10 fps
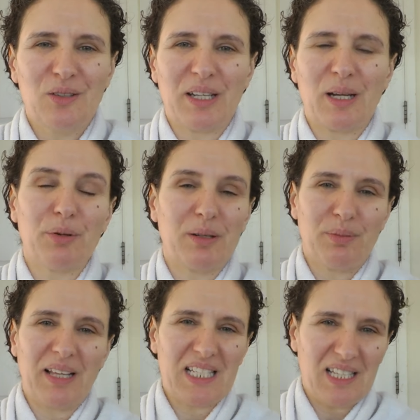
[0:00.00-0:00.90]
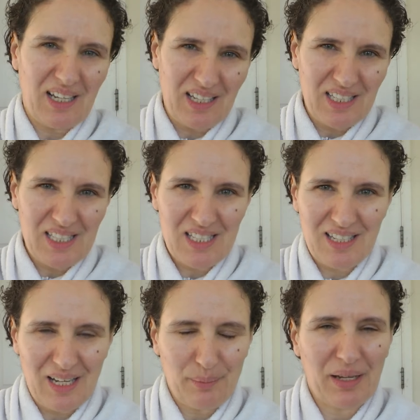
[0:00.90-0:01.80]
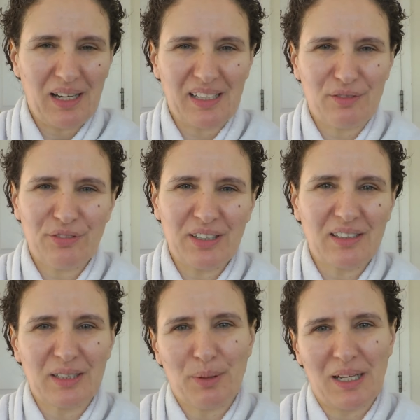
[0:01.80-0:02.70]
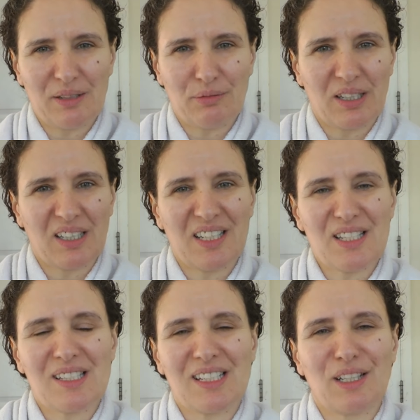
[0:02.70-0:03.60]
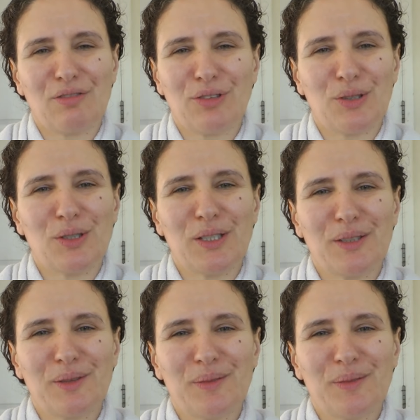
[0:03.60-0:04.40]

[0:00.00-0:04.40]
We're going to put place our hands in our belly and feel the belly rising and fall.